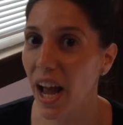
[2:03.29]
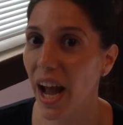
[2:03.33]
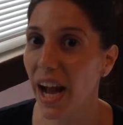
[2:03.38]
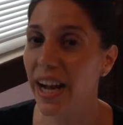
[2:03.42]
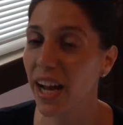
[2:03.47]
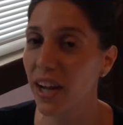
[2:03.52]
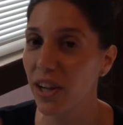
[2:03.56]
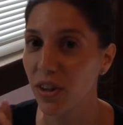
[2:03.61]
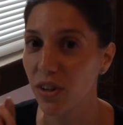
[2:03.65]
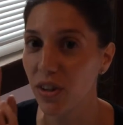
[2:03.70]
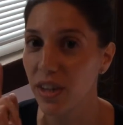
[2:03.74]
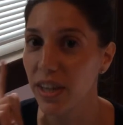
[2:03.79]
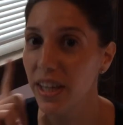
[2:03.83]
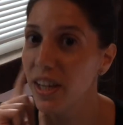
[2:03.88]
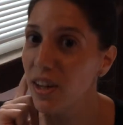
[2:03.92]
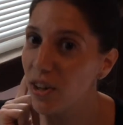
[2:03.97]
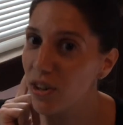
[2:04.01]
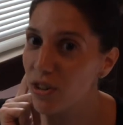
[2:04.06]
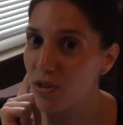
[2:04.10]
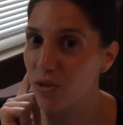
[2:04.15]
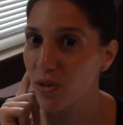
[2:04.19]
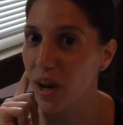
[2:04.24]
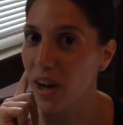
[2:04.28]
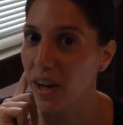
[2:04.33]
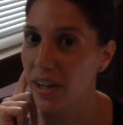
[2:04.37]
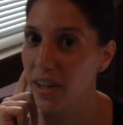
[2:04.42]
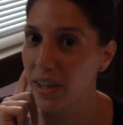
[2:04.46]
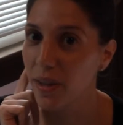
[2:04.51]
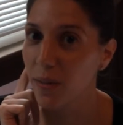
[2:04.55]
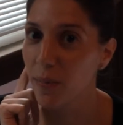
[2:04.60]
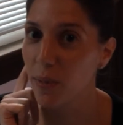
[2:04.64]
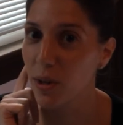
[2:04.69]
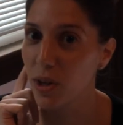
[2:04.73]
and get your ears
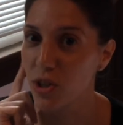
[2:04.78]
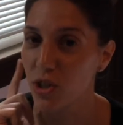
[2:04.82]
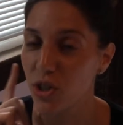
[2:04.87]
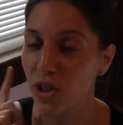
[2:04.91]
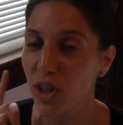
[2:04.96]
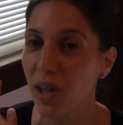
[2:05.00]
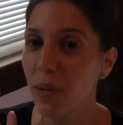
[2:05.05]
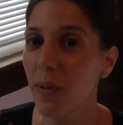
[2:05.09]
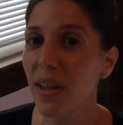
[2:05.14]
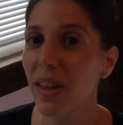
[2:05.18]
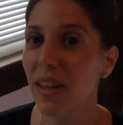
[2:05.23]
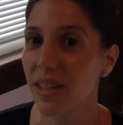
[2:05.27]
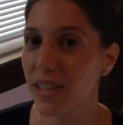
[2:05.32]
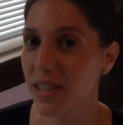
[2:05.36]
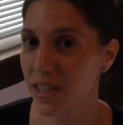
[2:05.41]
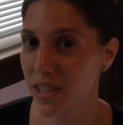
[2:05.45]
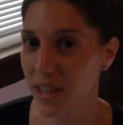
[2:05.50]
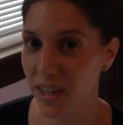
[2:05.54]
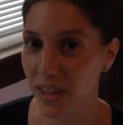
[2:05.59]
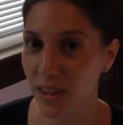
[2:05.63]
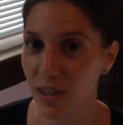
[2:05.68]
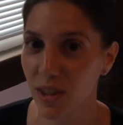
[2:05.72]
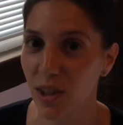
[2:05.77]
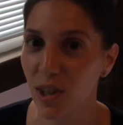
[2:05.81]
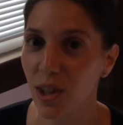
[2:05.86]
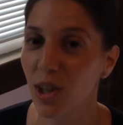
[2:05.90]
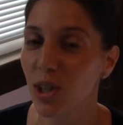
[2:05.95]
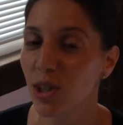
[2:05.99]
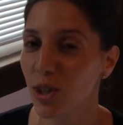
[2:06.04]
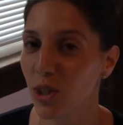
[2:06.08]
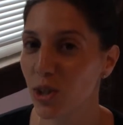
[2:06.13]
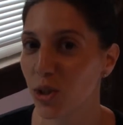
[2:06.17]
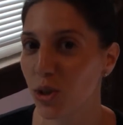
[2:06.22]
ready because you're going to be listening
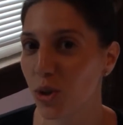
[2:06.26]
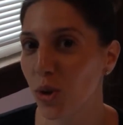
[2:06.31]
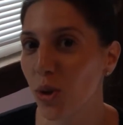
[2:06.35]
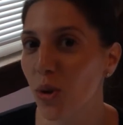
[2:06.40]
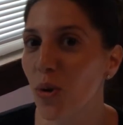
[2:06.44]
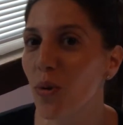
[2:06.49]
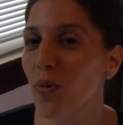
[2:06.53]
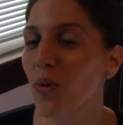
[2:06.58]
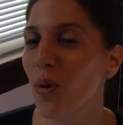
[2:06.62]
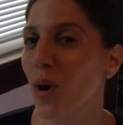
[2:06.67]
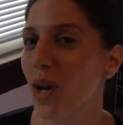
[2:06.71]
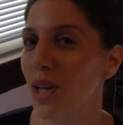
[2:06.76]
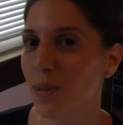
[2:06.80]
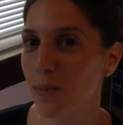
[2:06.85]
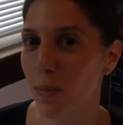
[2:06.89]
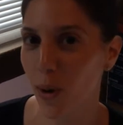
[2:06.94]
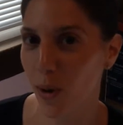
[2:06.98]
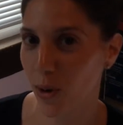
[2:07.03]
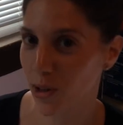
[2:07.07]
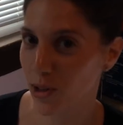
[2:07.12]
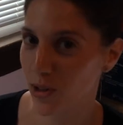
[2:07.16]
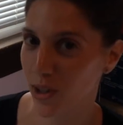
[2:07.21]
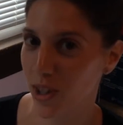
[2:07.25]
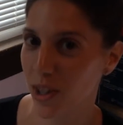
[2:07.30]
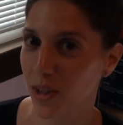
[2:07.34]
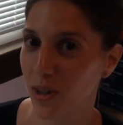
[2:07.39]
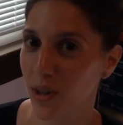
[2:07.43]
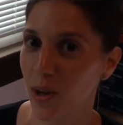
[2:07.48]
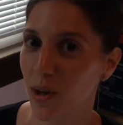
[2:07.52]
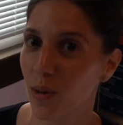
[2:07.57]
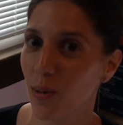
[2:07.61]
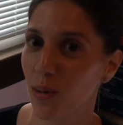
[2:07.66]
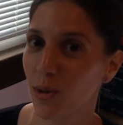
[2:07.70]
to two-voice poetry,
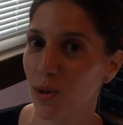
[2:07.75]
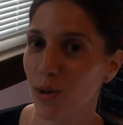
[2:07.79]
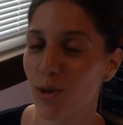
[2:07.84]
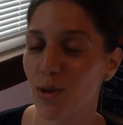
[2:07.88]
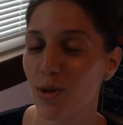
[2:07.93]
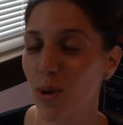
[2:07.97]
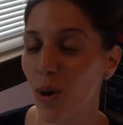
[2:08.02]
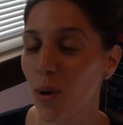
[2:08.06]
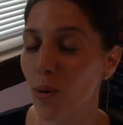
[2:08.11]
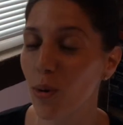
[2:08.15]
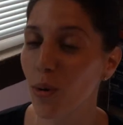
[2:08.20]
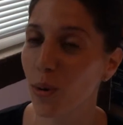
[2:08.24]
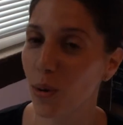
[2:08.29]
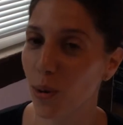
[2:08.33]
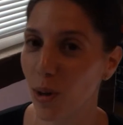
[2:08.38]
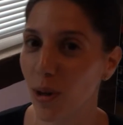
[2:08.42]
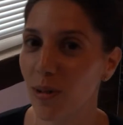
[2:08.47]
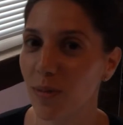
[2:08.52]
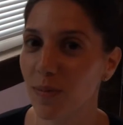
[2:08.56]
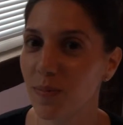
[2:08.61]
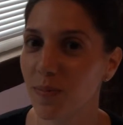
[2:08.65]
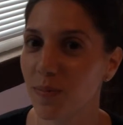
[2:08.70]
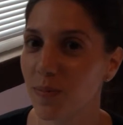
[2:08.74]
which is so cool.